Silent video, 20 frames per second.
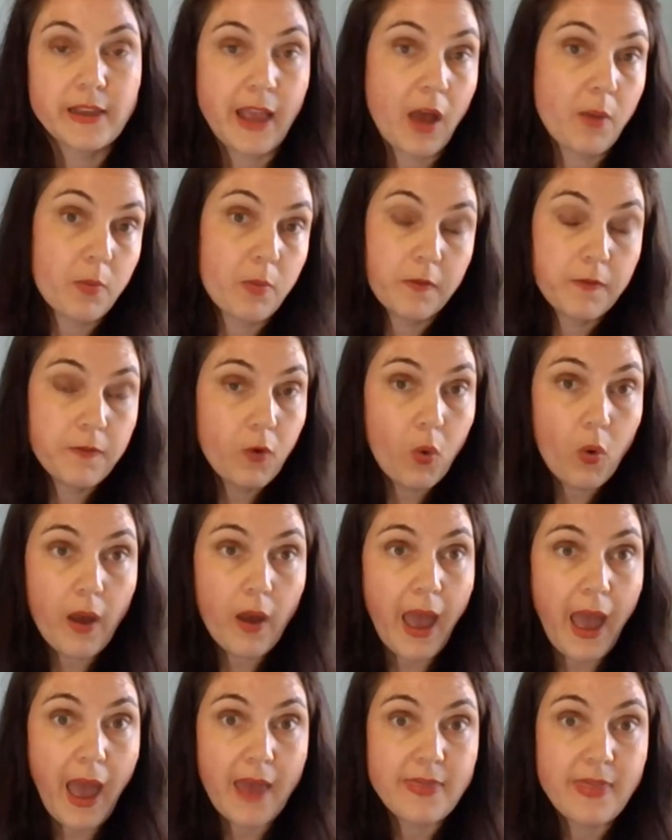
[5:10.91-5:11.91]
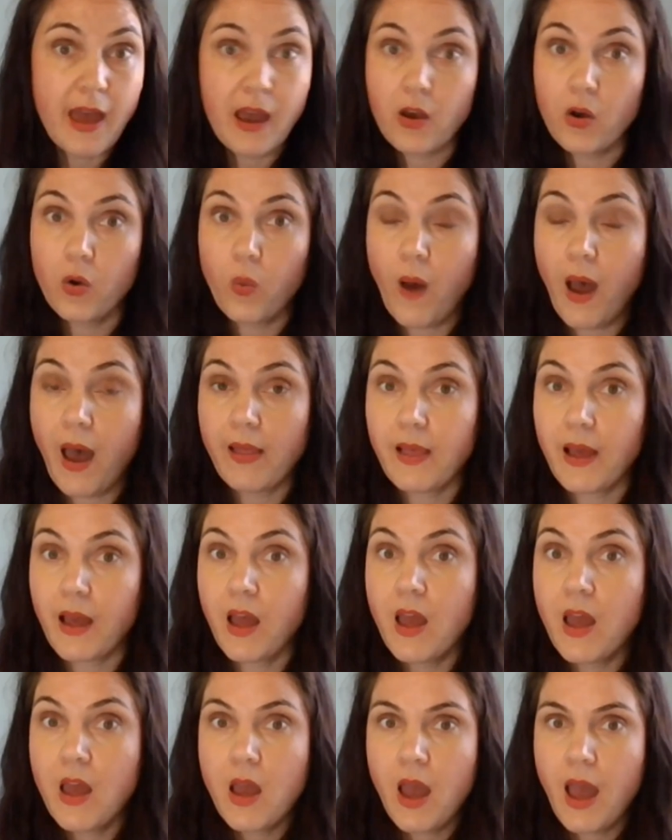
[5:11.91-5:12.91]
Now, beforehand, that
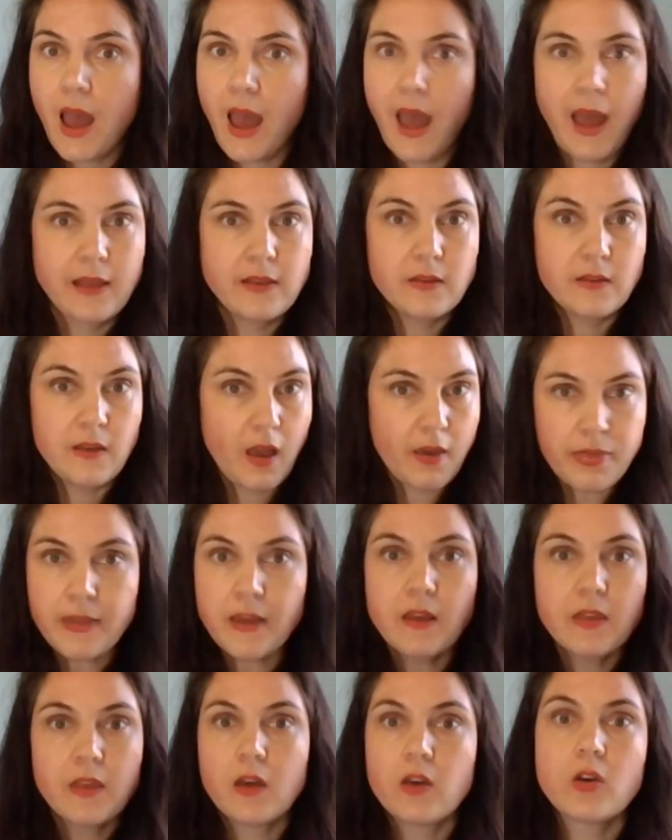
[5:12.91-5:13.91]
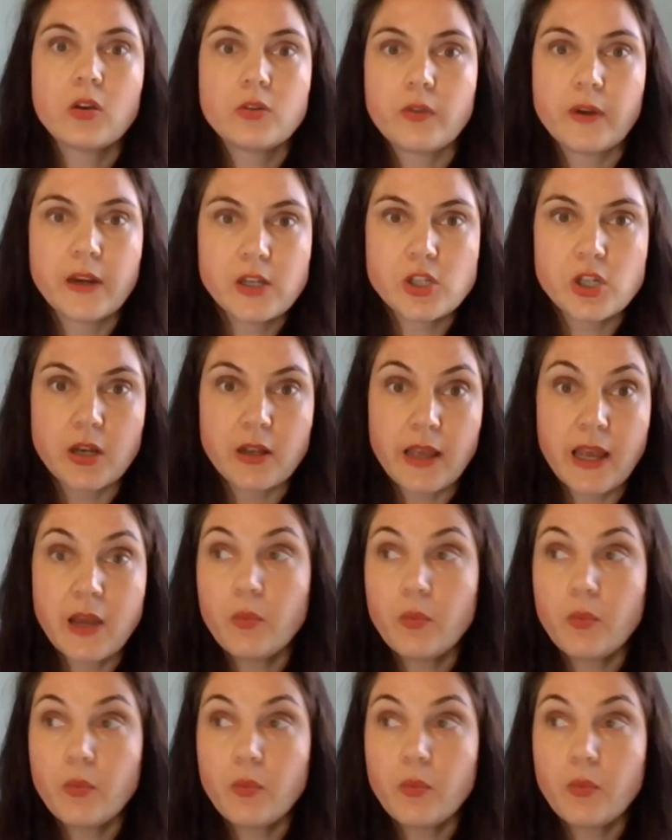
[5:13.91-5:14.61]
koala had nothing that could reach it.